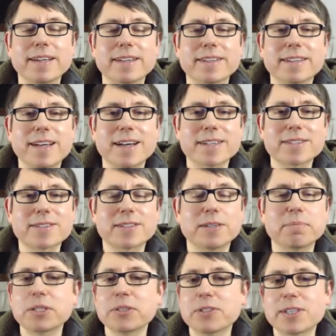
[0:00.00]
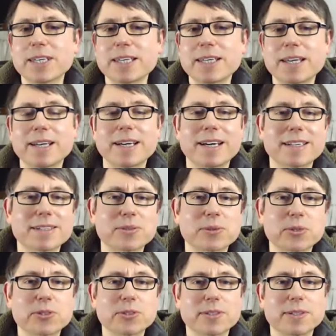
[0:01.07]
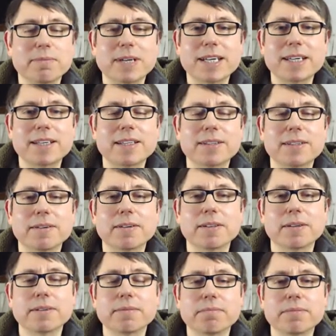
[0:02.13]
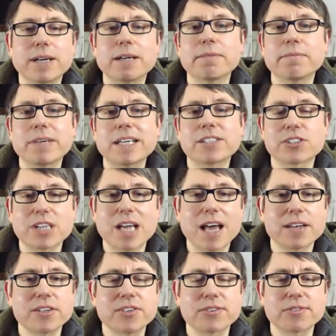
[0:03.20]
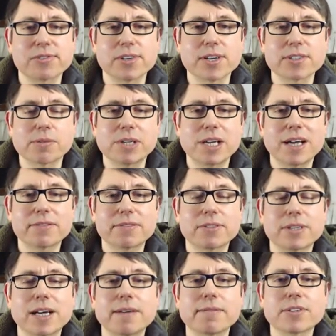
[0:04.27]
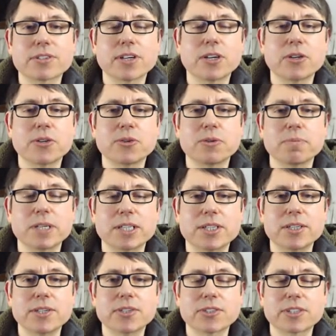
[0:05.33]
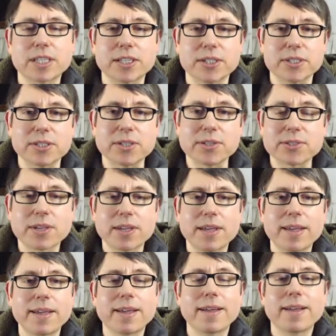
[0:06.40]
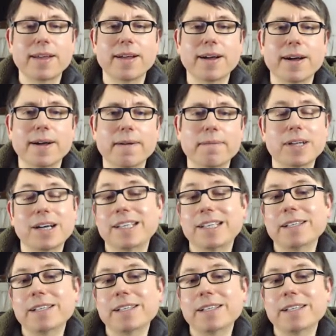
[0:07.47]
That's the beauty, and it's also the major challenge for us, that we have to have so many skills. I